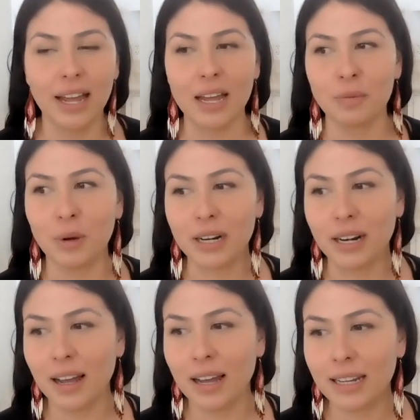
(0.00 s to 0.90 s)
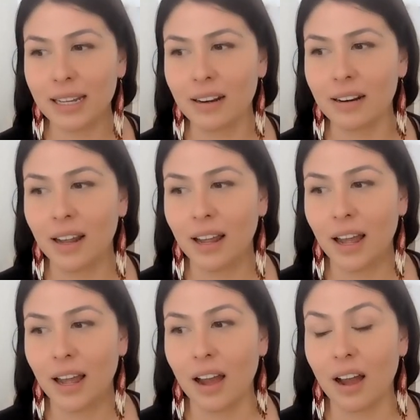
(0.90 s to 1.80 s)
and whatnot. And
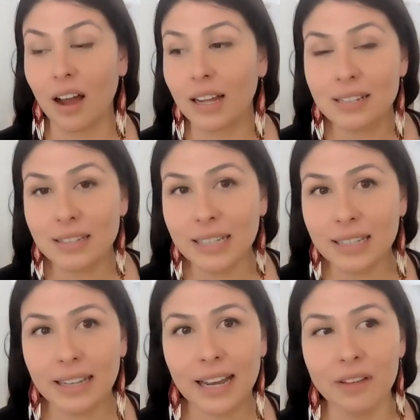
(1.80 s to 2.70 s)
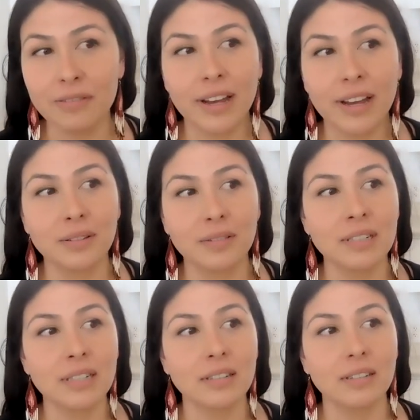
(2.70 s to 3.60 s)
honestly, like I found
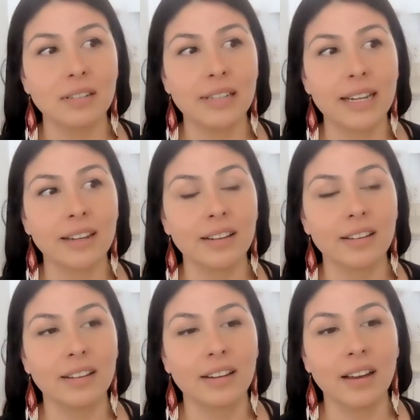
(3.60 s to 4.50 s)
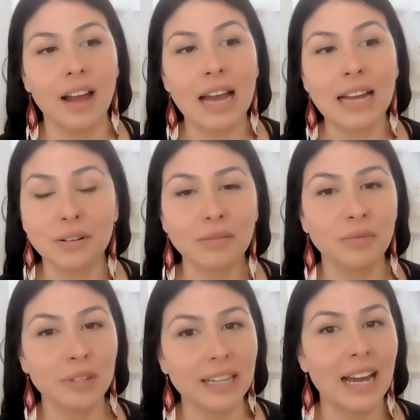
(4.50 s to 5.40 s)
like, I don't
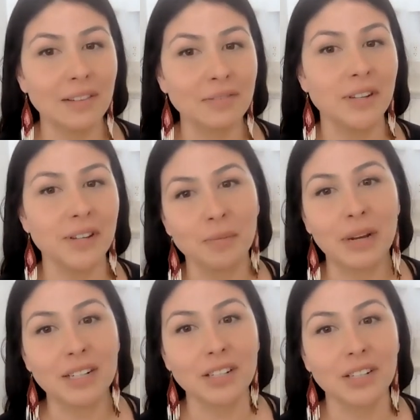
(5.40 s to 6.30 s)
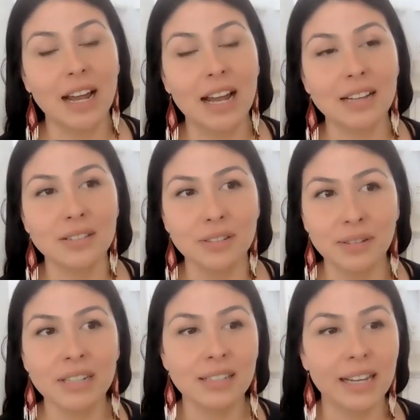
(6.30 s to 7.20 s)
really have to do much. As soon
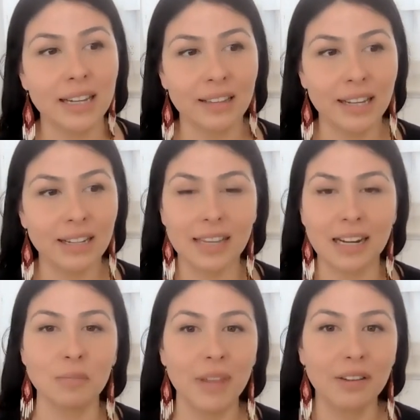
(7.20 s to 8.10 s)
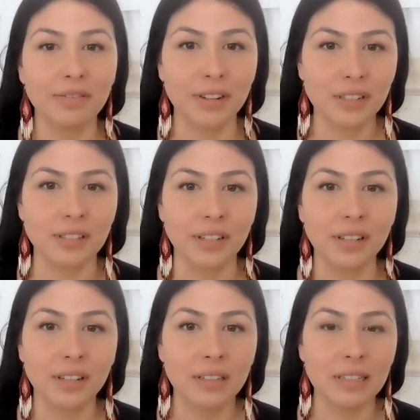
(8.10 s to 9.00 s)
as I like set up that first
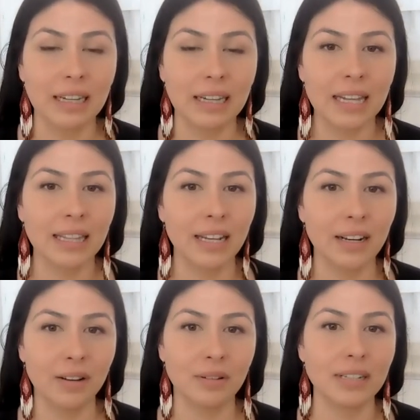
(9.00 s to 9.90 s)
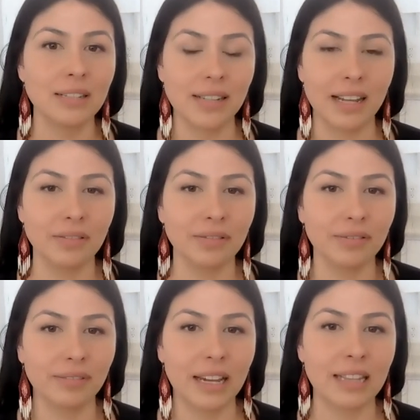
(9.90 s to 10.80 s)
circle and they know it's safe
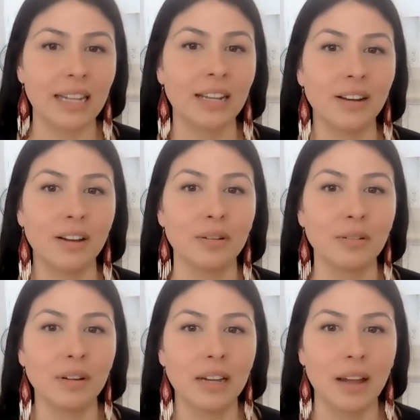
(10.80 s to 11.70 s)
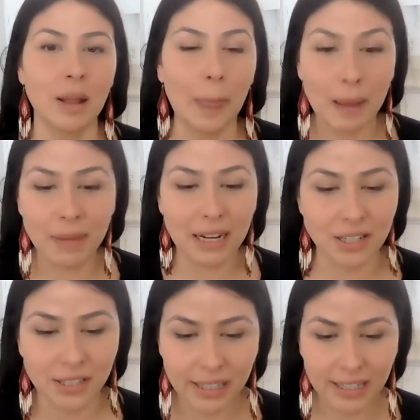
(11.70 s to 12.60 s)
and they know I'm
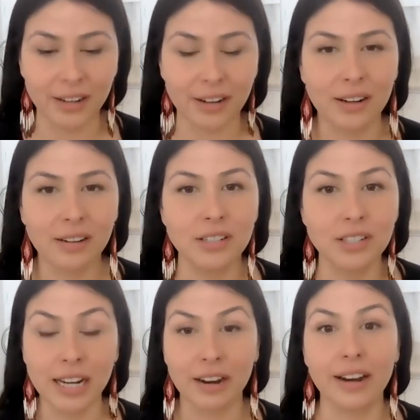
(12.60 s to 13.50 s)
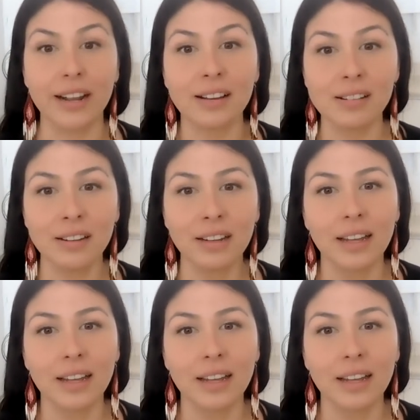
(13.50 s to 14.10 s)
actually here sharing